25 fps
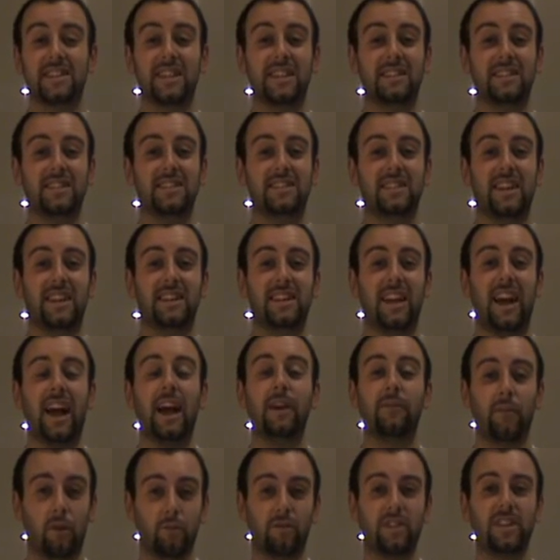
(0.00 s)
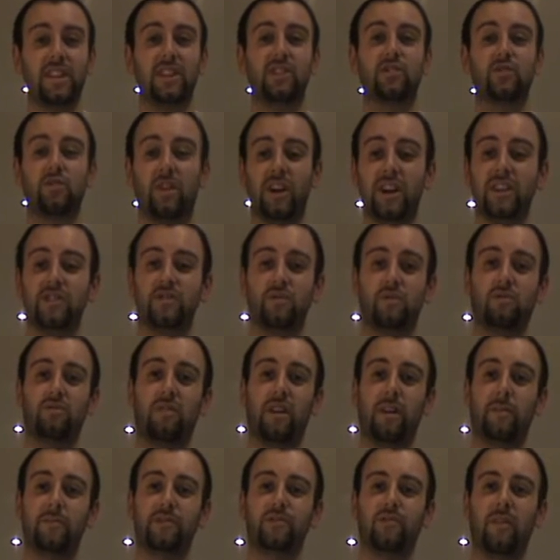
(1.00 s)
and as I said, I have already tried your
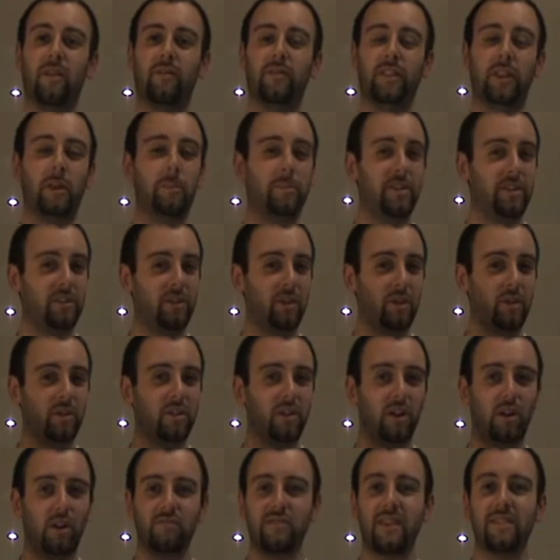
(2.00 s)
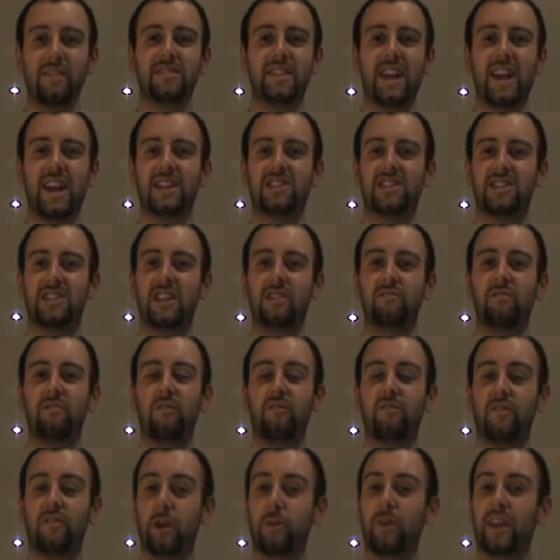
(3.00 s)
Truffler, but not got around to actually
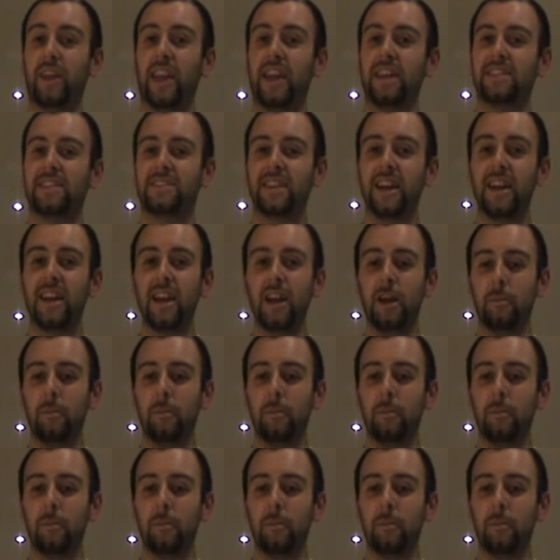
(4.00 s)
reviewing it.